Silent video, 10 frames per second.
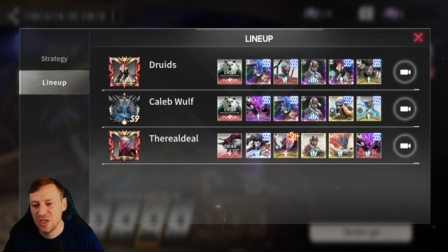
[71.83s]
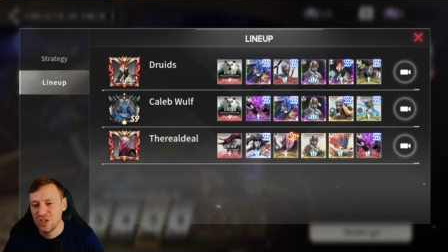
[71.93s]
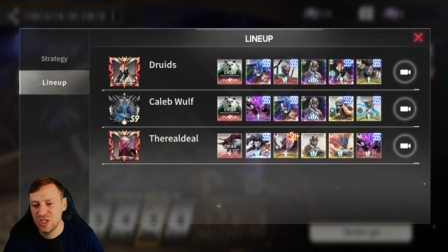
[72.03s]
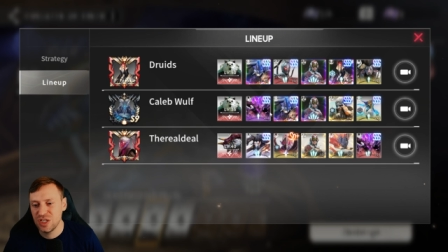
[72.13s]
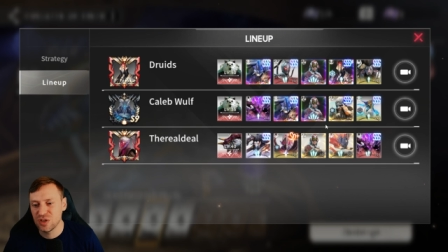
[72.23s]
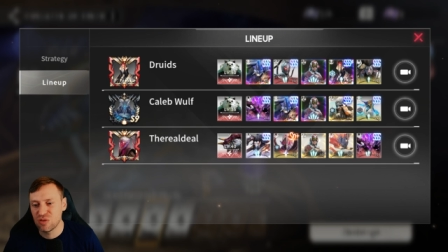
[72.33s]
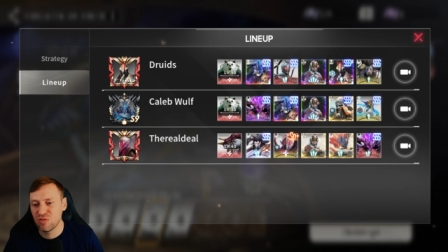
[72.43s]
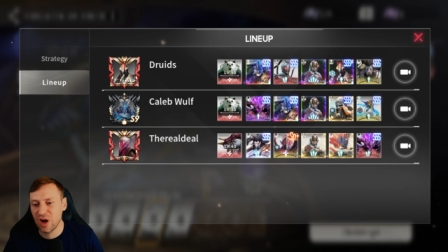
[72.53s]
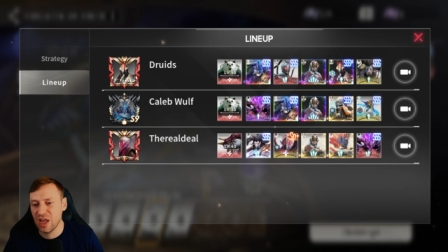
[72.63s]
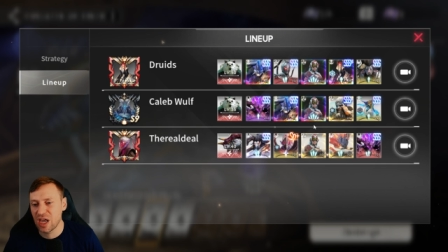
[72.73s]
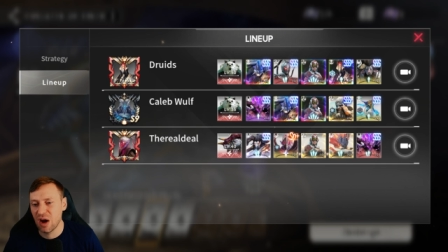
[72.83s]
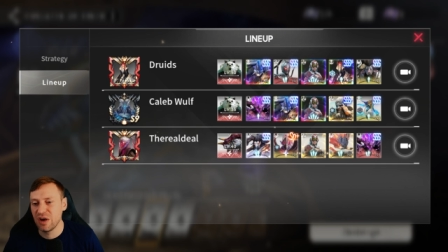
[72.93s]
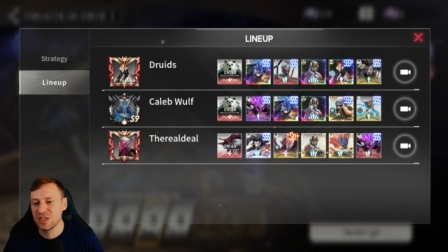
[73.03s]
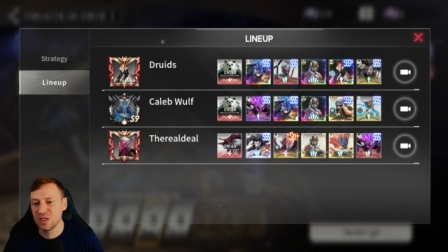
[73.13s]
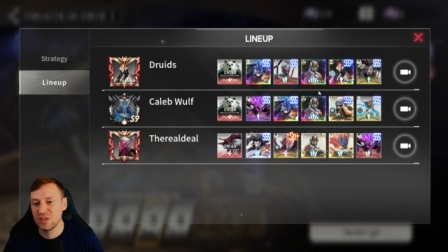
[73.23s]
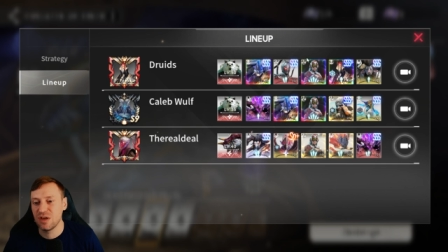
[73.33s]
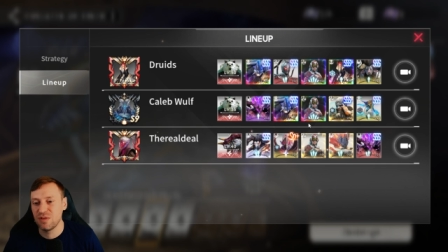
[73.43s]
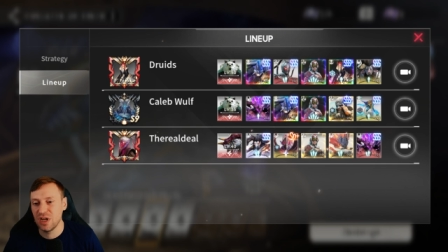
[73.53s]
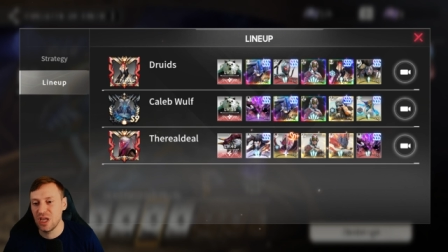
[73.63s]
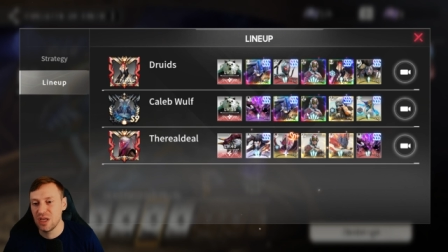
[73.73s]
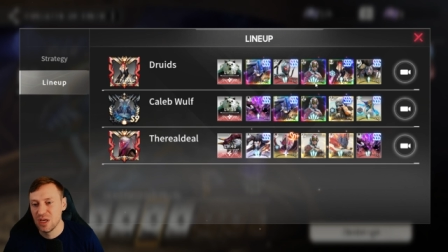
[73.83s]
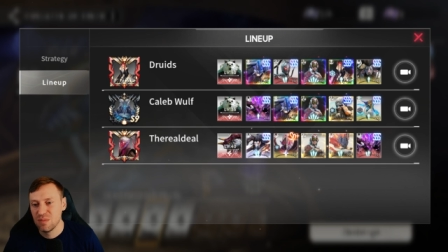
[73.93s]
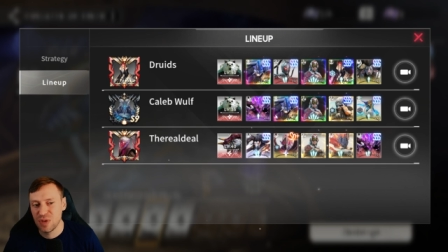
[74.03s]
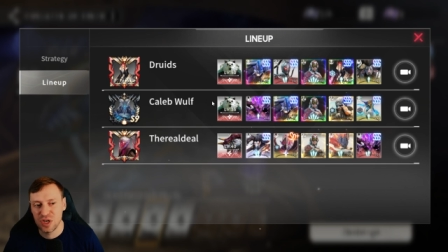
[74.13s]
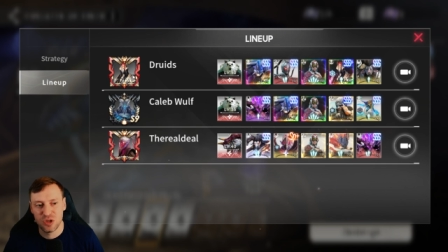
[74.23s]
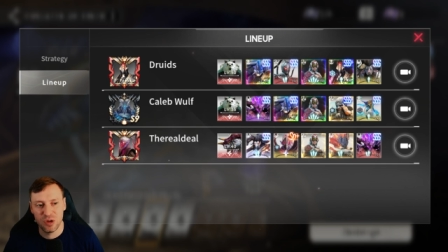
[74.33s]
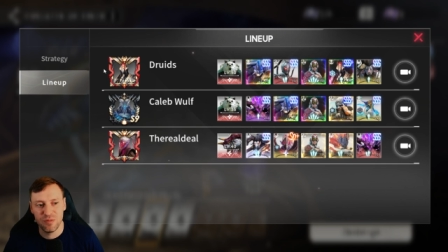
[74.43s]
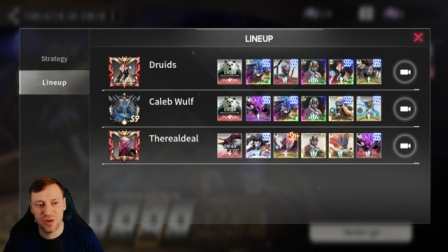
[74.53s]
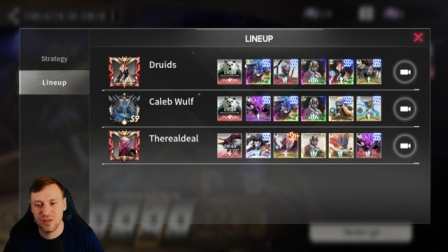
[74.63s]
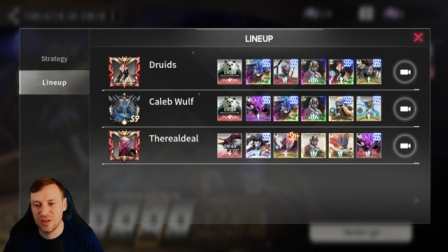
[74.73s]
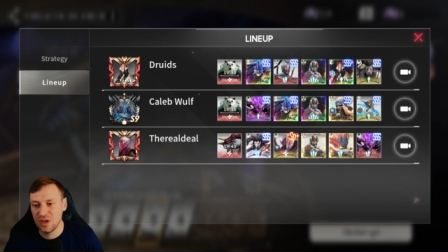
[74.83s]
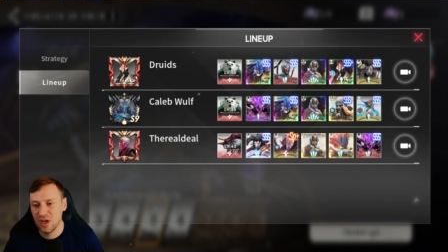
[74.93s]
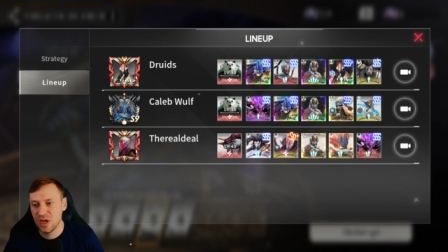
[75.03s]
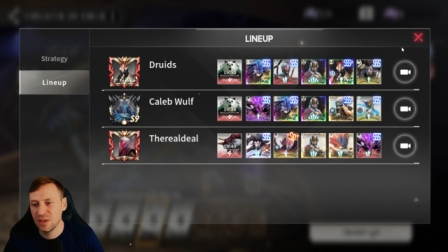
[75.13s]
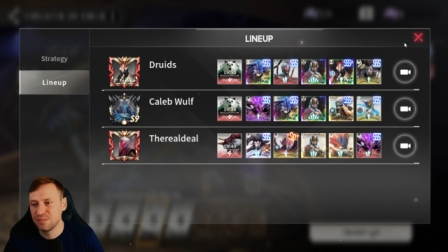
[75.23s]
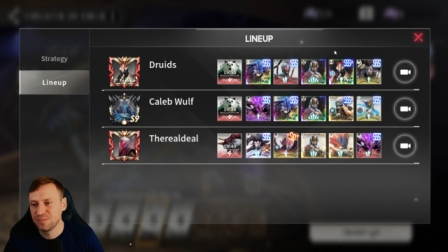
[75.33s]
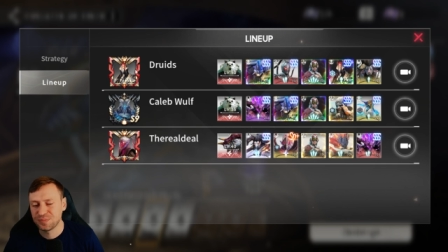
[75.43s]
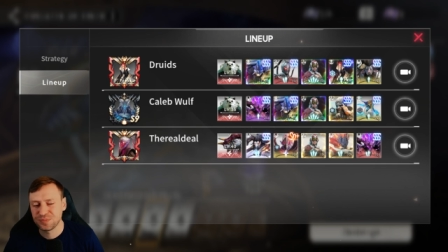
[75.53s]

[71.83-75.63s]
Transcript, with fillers: She's a great carry. So definitely make sure you invest in her.